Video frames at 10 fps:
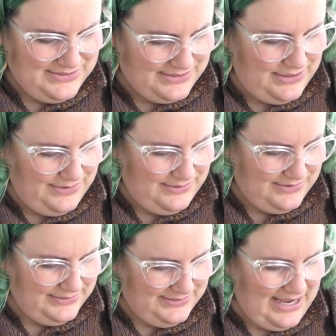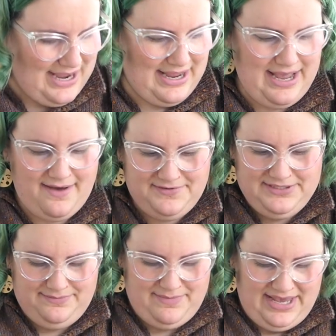So yeah, I have
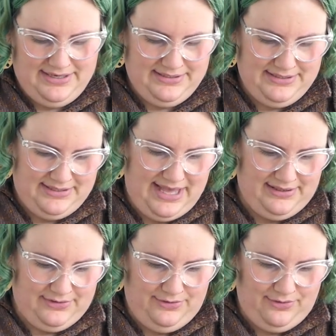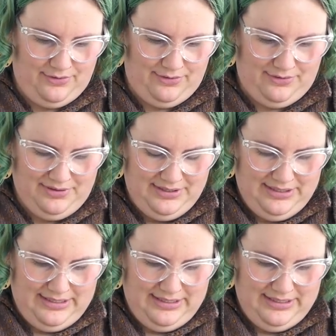to mend that little hole,